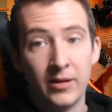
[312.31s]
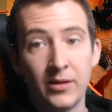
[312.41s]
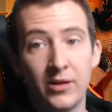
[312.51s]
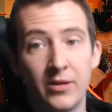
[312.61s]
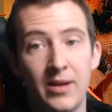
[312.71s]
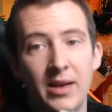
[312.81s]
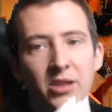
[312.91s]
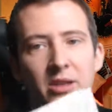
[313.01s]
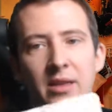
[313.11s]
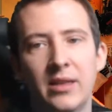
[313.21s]
So
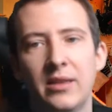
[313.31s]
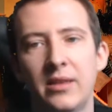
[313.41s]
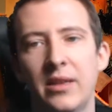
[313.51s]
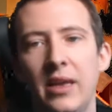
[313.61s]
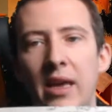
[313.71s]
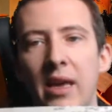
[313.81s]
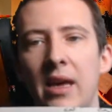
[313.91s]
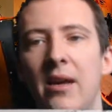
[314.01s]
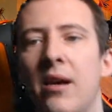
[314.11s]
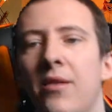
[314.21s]
as you can see
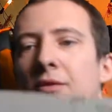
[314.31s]
here, I've